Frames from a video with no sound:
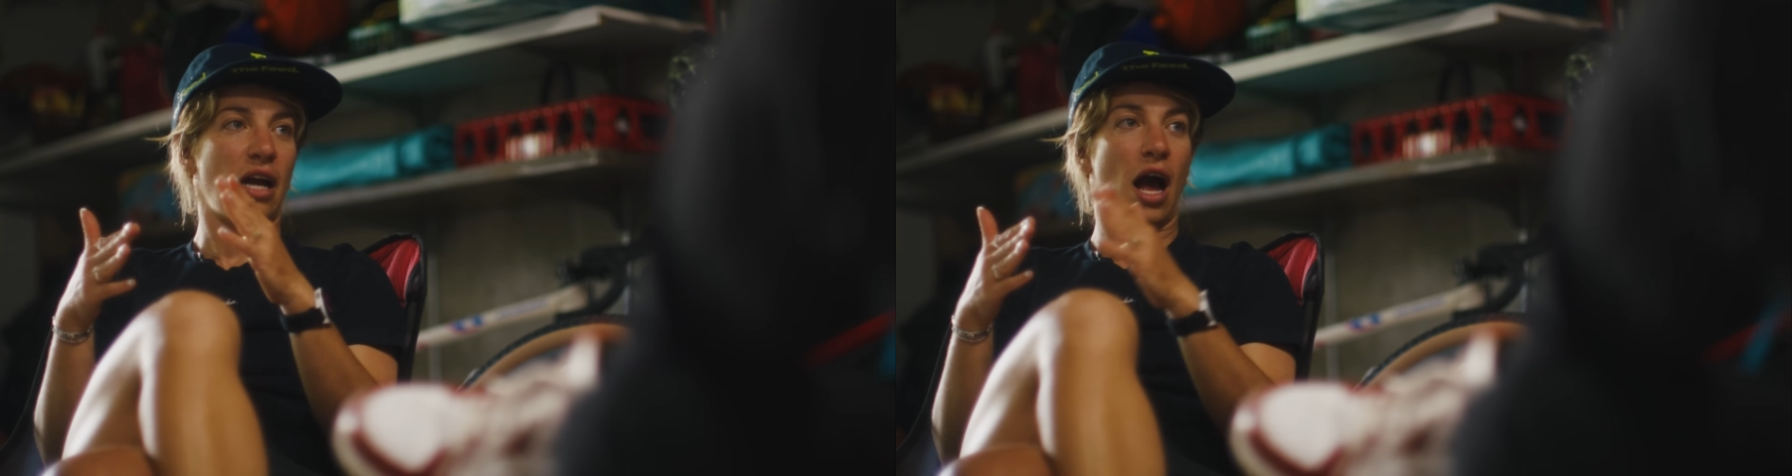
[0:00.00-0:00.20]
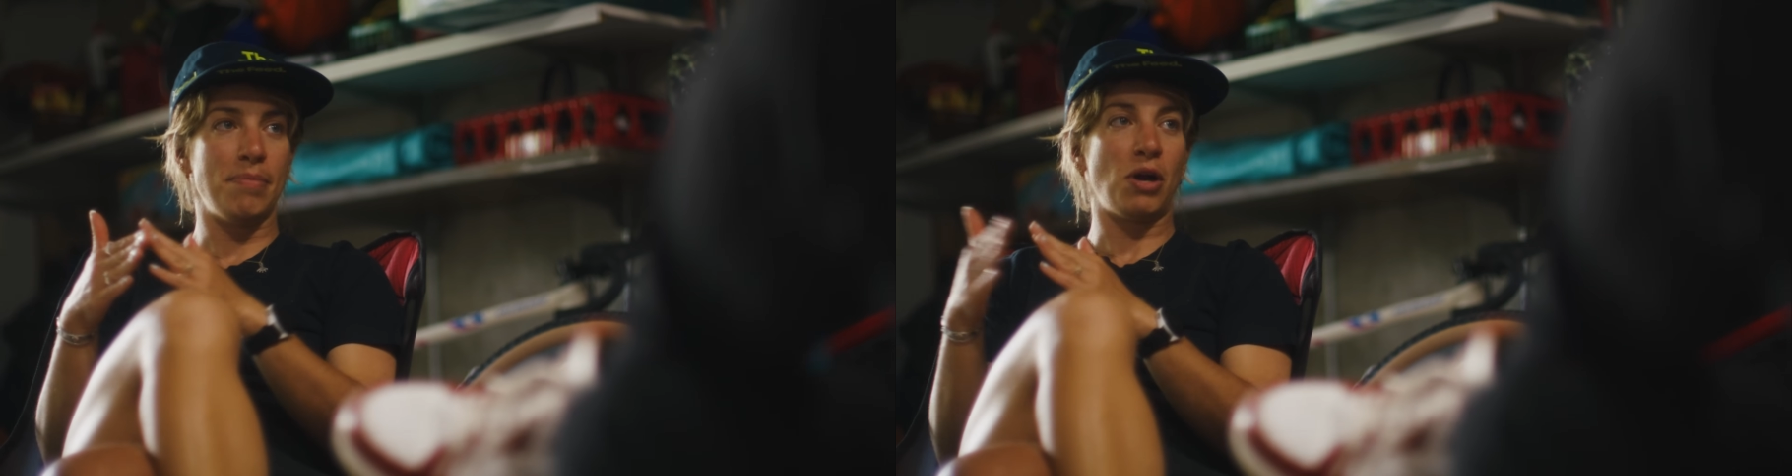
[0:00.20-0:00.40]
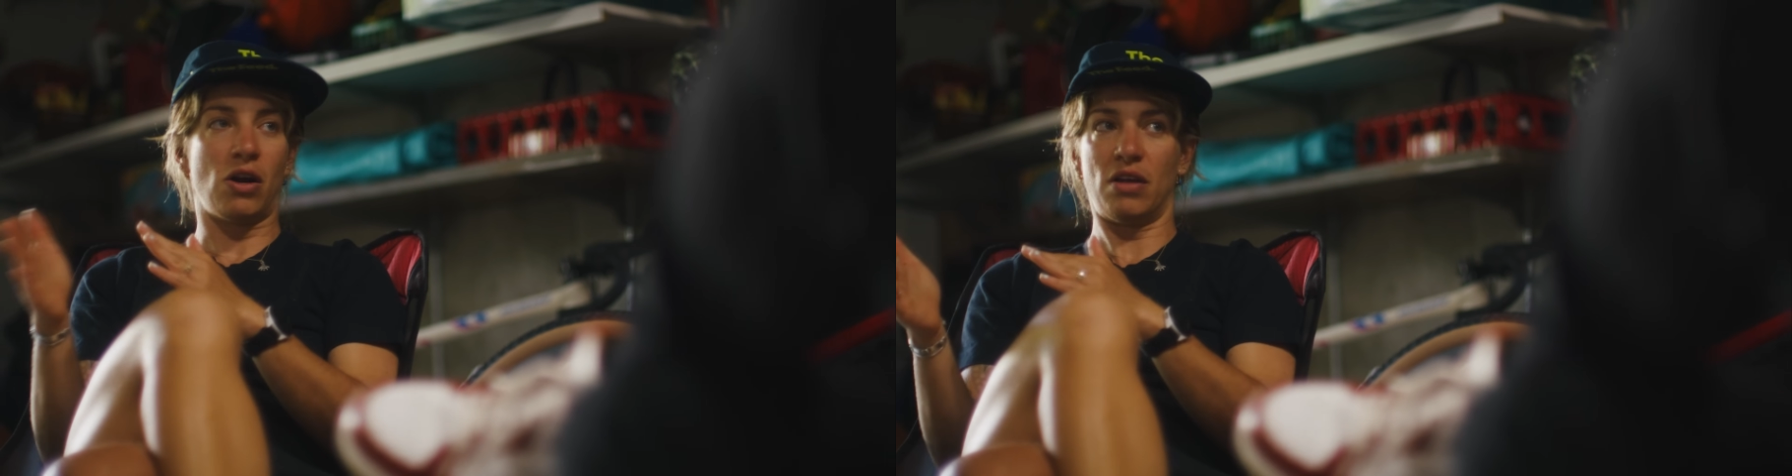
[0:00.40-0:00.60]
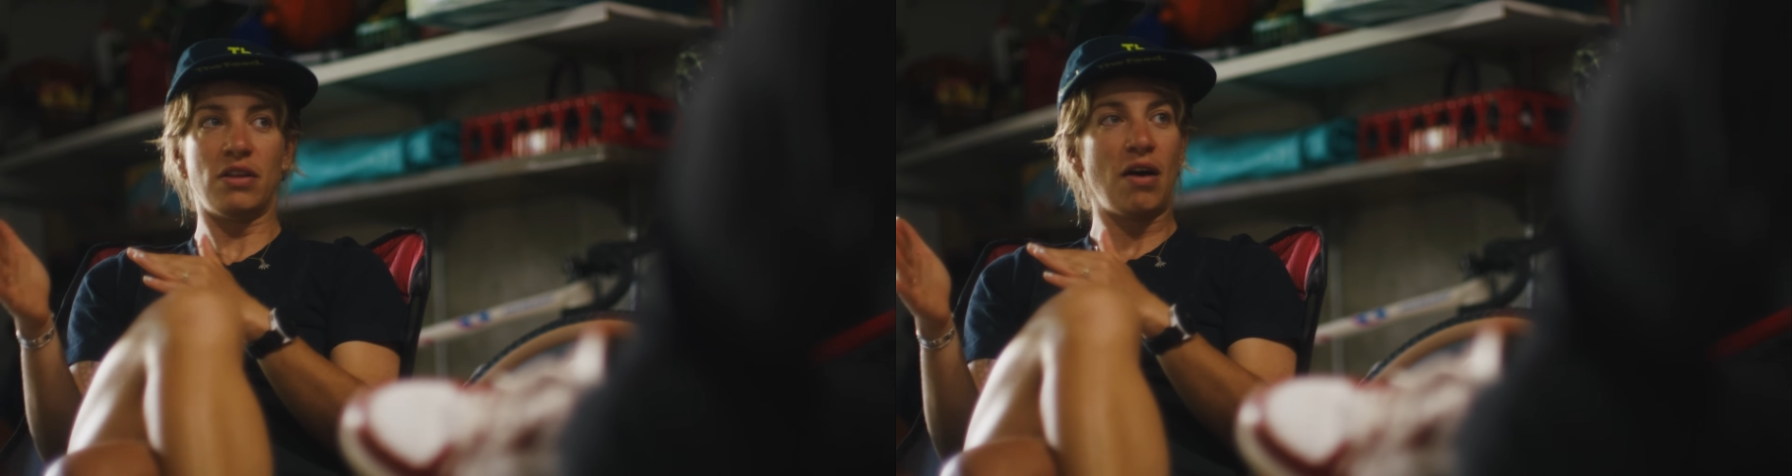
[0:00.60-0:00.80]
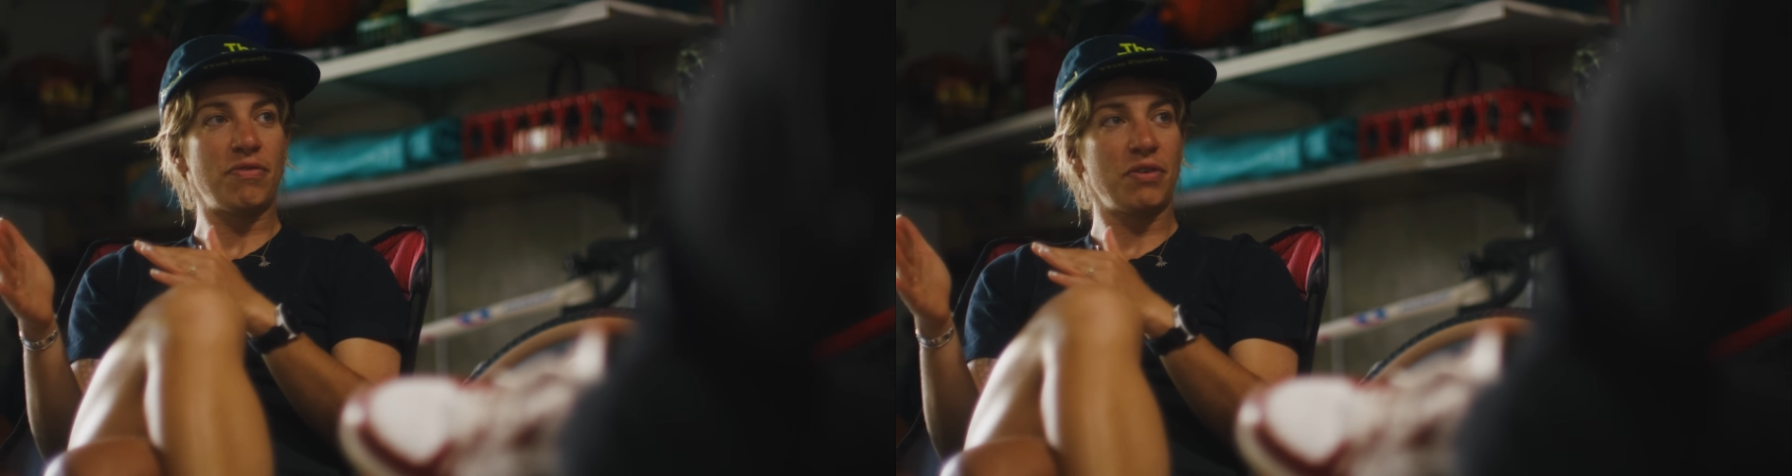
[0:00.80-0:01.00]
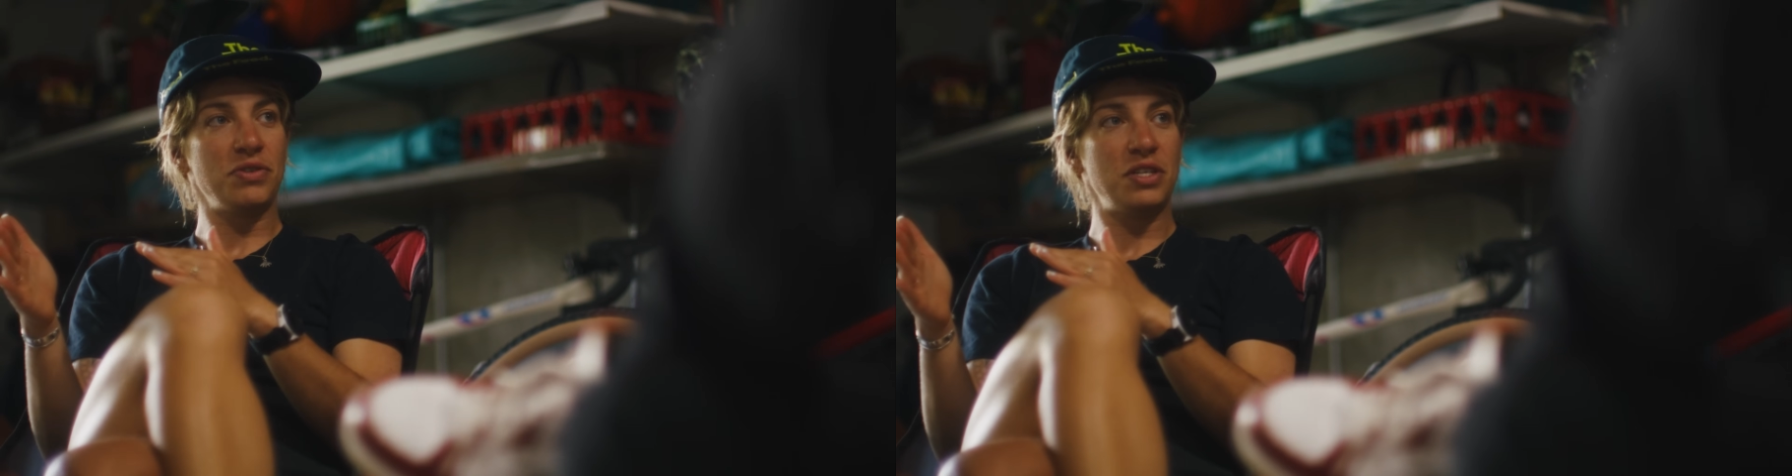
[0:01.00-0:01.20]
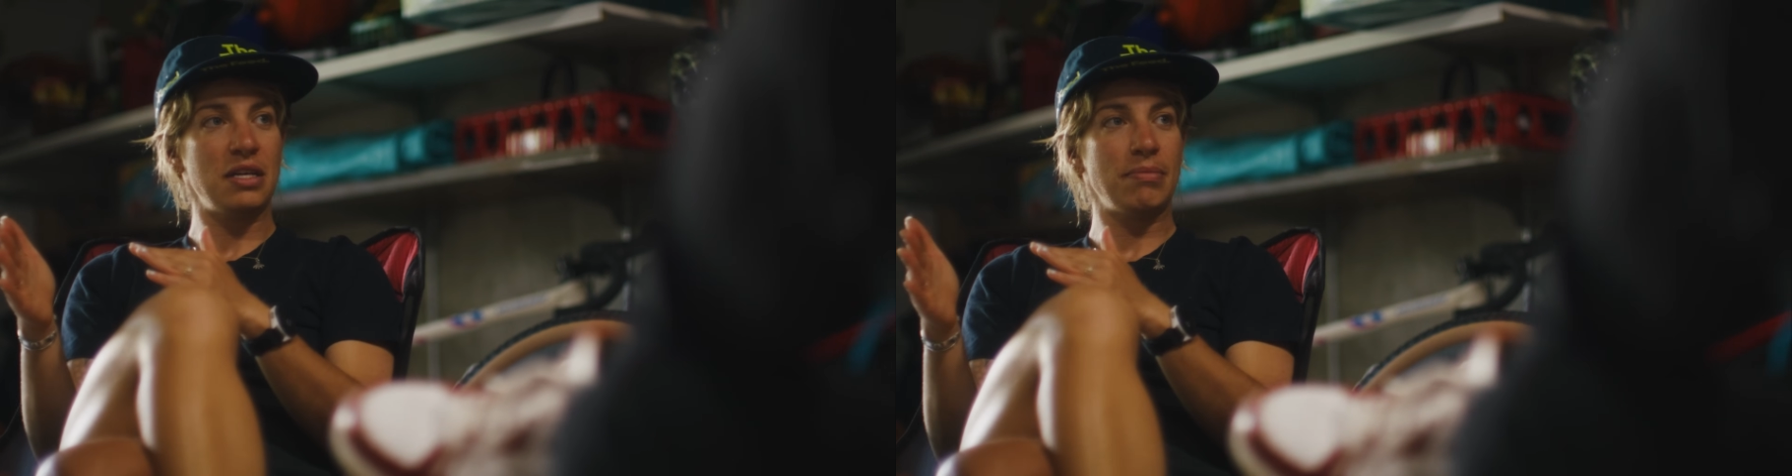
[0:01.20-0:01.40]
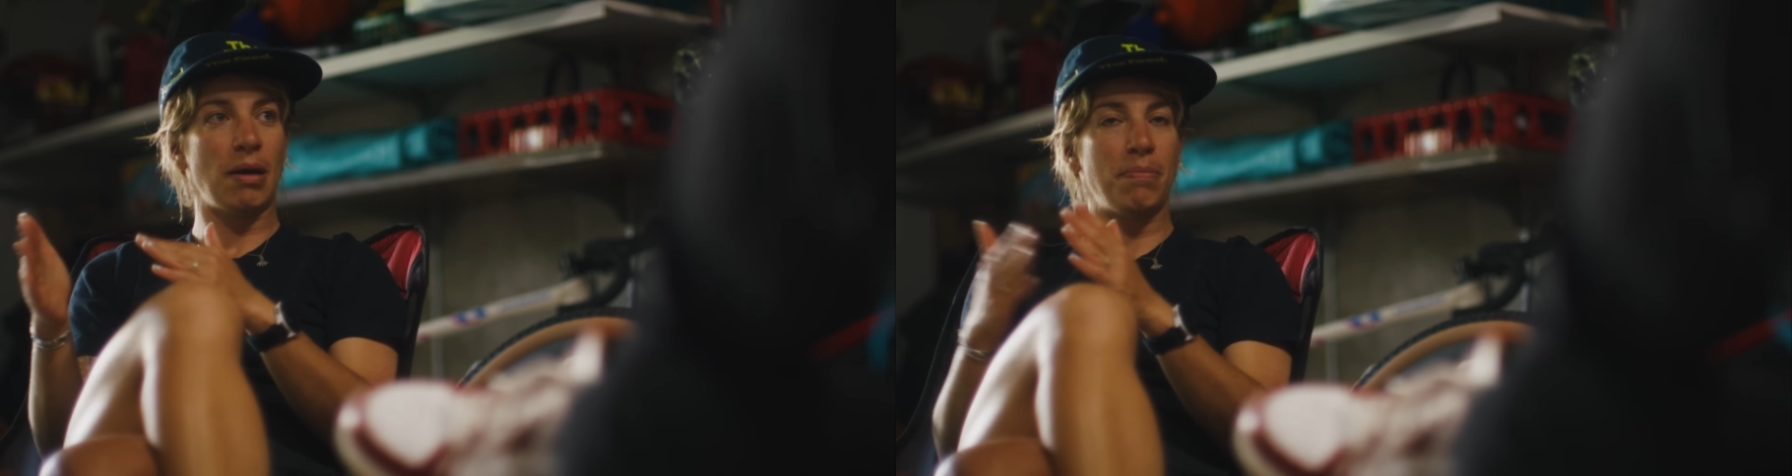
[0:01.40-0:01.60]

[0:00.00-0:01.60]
I'm not on the off-road team.